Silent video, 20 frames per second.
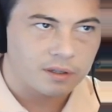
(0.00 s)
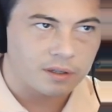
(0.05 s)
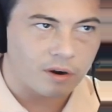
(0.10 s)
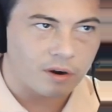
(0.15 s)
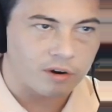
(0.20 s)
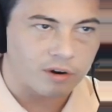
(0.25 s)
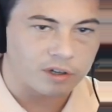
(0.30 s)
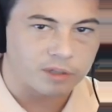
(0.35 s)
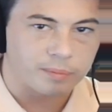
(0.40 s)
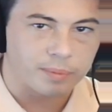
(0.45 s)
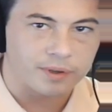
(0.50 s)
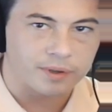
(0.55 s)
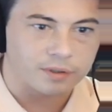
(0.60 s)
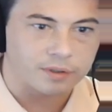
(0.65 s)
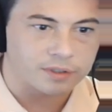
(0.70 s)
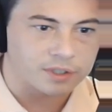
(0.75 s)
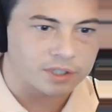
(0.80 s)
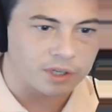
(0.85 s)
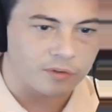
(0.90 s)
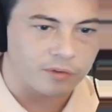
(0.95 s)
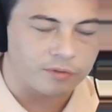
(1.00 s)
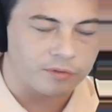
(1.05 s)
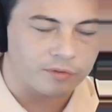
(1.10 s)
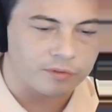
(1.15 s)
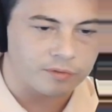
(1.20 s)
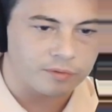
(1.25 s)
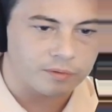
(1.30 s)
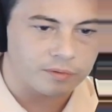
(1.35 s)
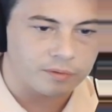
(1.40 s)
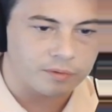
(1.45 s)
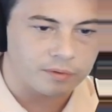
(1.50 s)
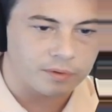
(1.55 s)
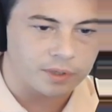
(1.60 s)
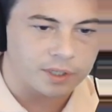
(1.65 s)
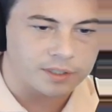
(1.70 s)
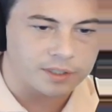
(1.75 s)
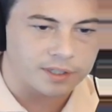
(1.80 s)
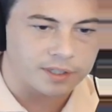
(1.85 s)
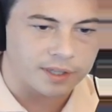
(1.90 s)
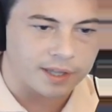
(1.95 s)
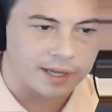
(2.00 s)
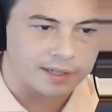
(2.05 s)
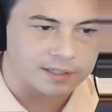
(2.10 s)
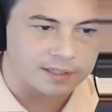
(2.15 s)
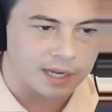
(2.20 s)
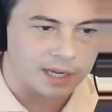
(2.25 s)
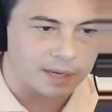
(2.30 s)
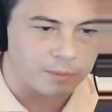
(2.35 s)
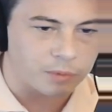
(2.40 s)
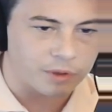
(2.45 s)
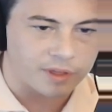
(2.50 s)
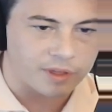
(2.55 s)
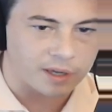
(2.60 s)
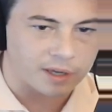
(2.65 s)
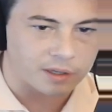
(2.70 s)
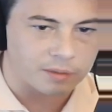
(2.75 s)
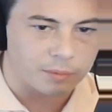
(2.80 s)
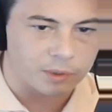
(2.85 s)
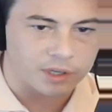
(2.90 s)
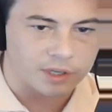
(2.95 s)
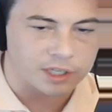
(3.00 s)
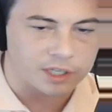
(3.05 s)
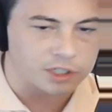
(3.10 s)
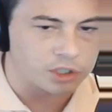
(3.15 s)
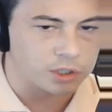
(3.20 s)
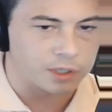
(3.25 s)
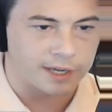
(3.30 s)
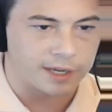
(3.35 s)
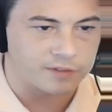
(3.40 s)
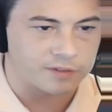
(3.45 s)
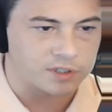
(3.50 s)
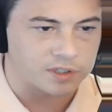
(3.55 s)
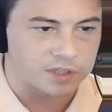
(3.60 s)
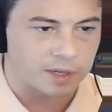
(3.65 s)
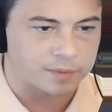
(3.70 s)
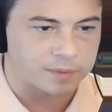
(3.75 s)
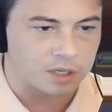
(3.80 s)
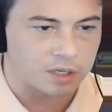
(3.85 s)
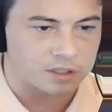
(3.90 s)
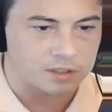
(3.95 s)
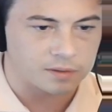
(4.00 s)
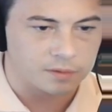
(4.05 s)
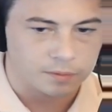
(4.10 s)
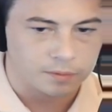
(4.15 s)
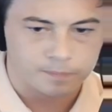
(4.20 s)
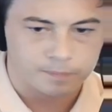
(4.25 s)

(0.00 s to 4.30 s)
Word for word: hard to put yourself into that time with that communication. I have to stop talking.